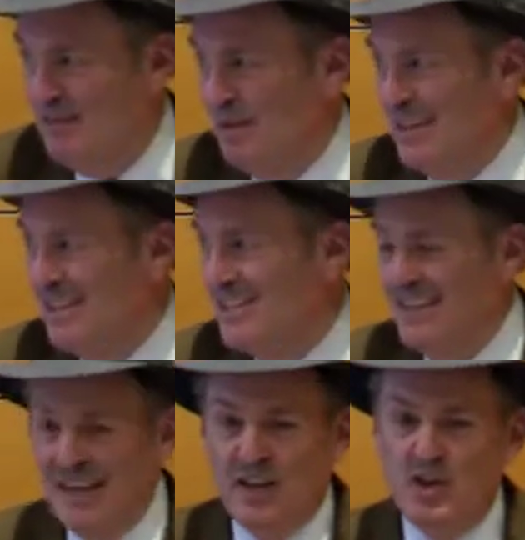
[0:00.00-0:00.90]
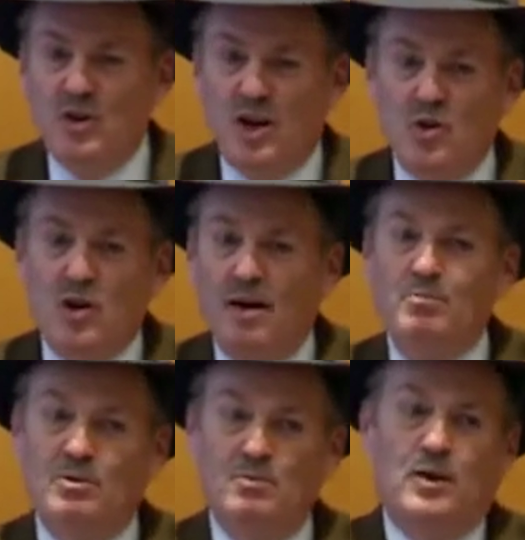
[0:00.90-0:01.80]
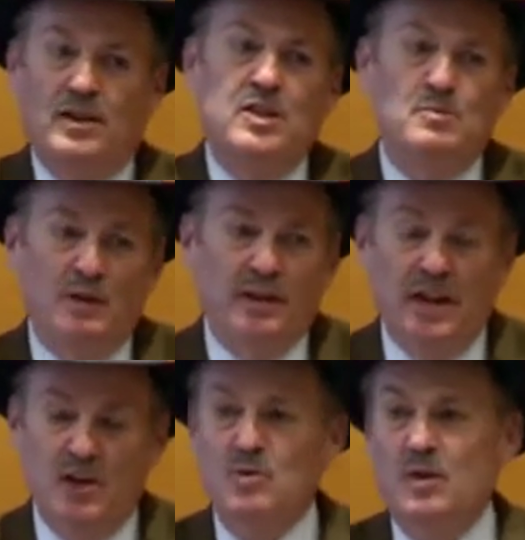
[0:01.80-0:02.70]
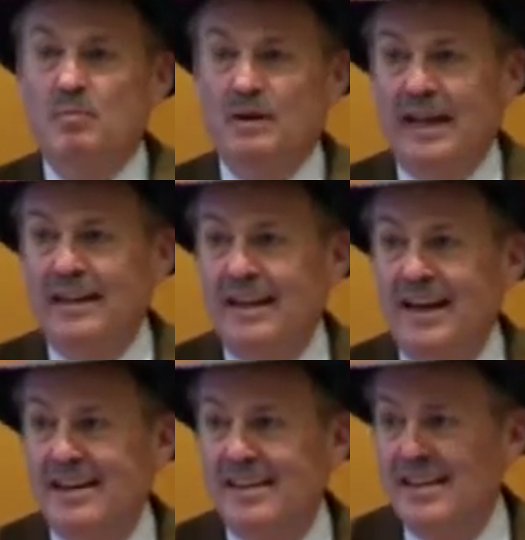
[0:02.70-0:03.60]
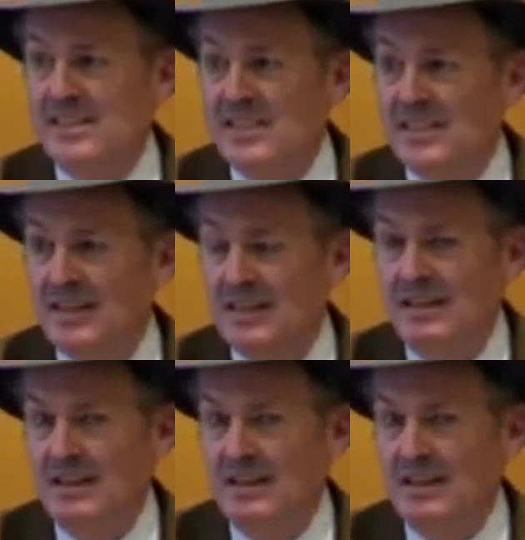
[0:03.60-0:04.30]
because you come to one of these billionaires with a plan like this,